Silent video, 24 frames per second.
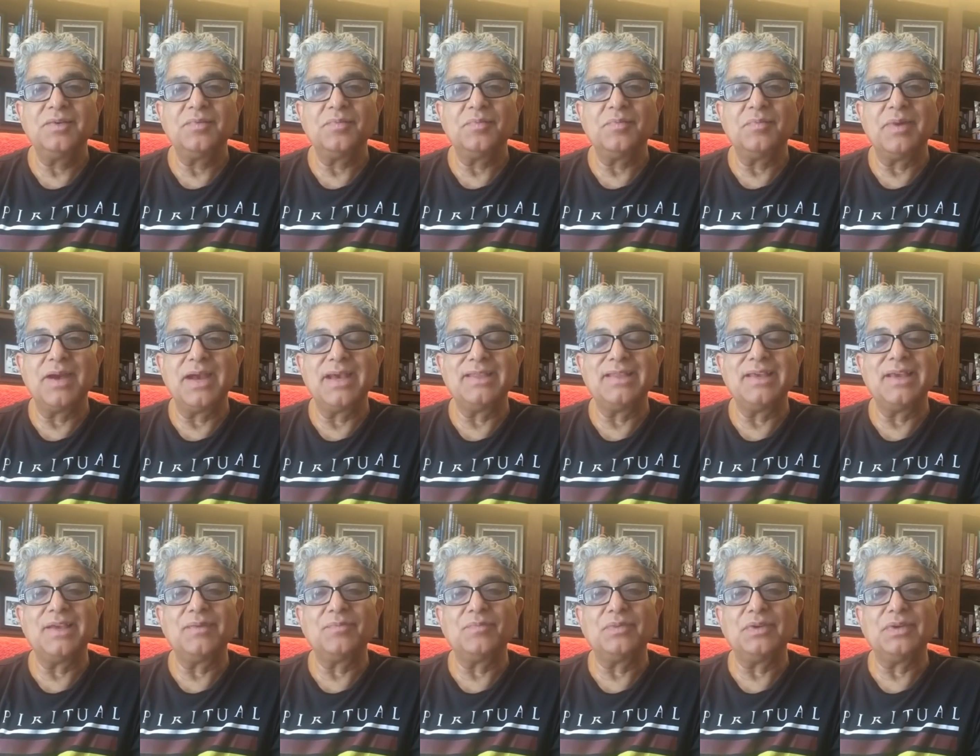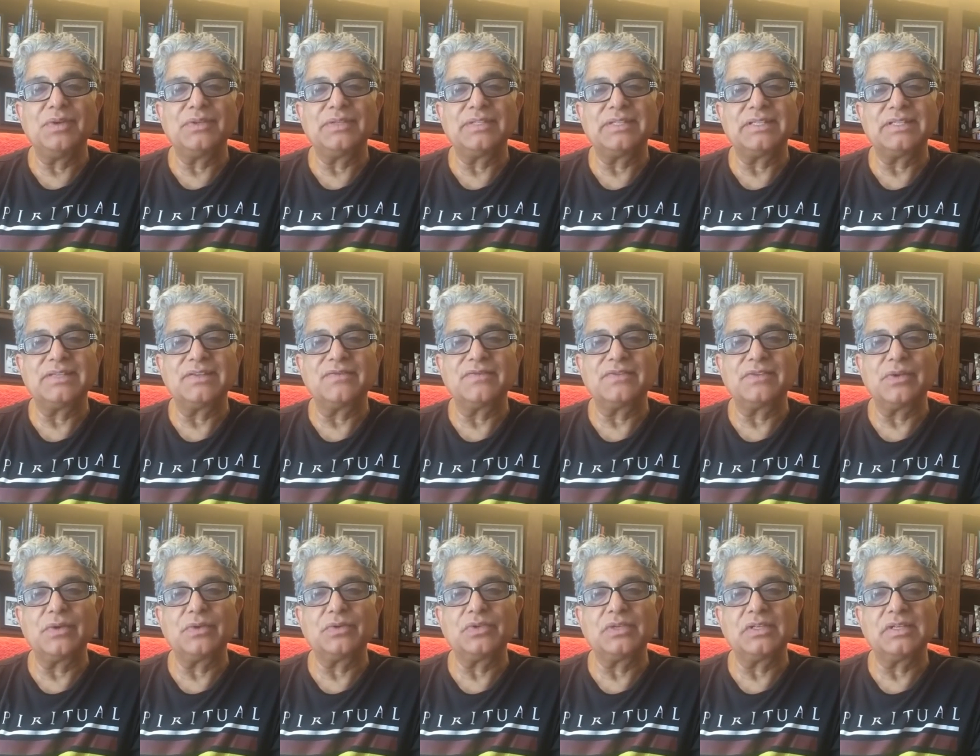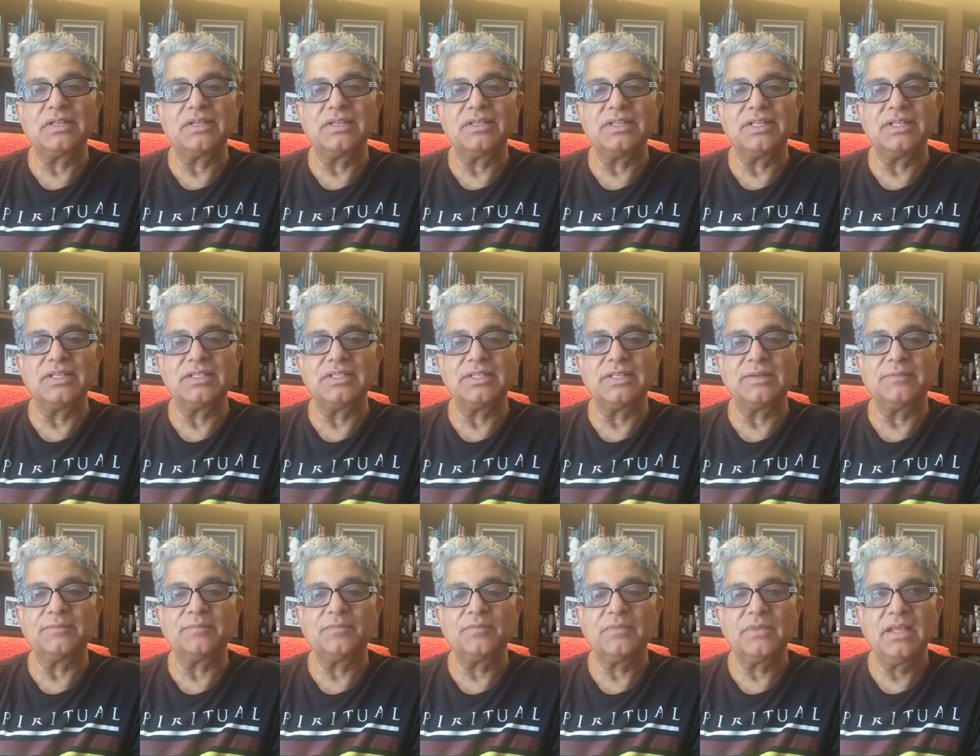by the hypnosis of social conditioning.